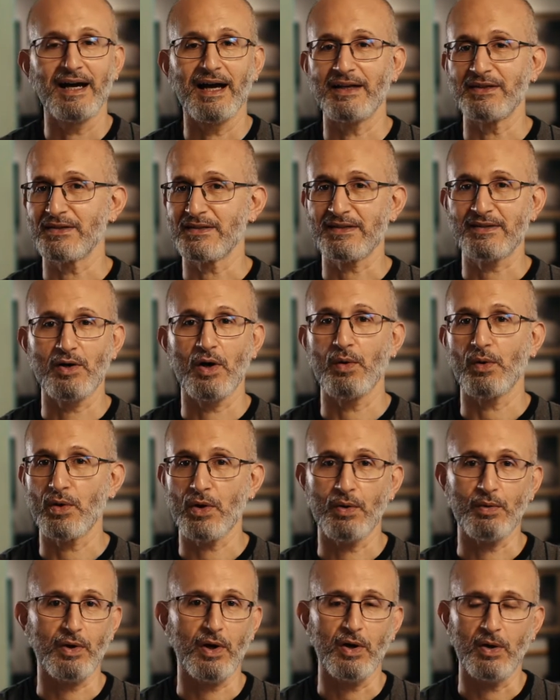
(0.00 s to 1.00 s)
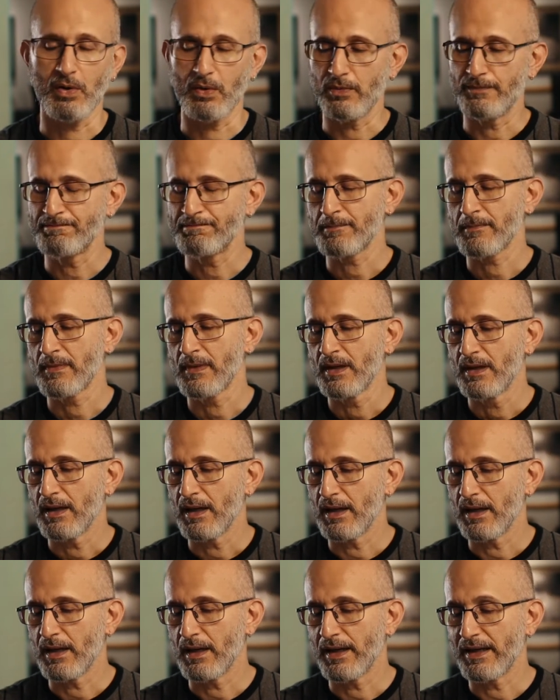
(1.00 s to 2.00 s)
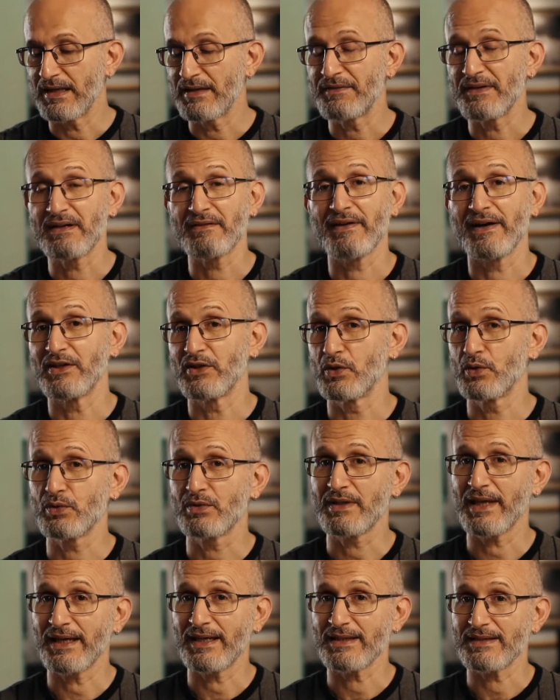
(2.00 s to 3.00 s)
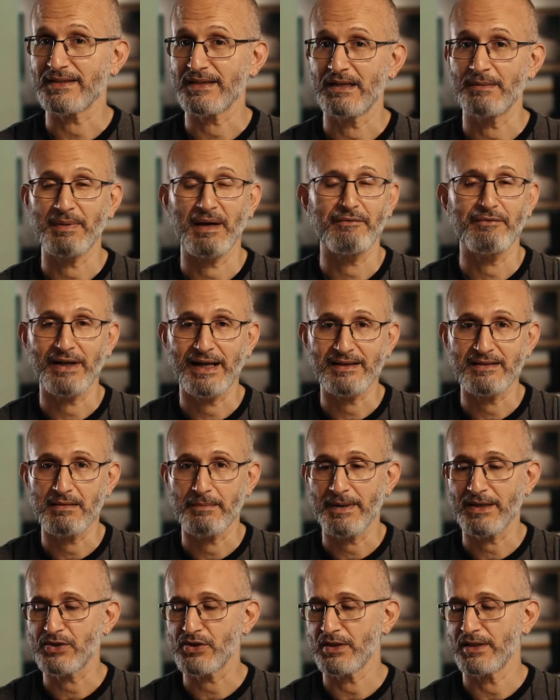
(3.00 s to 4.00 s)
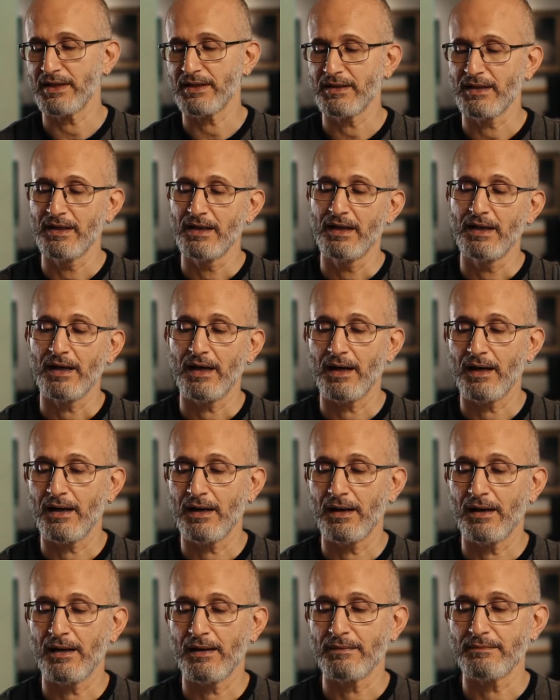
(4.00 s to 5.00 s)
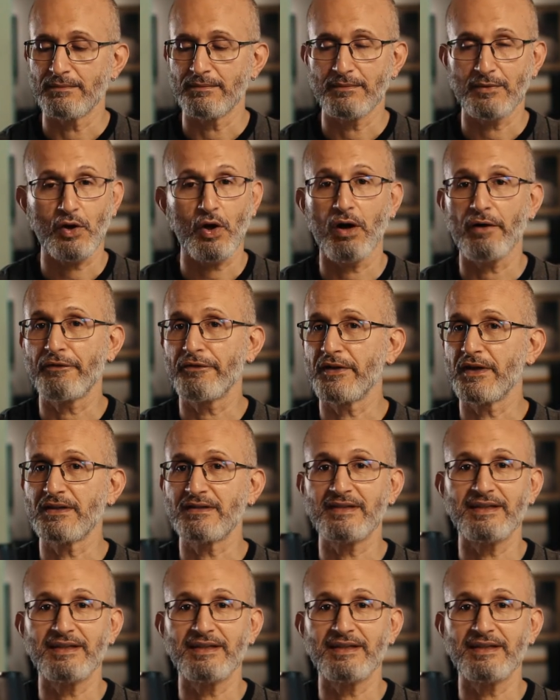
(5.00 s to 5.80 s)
I just go, go, go uh, and even if I do take a sip, I forget to mention it, uh, coffee,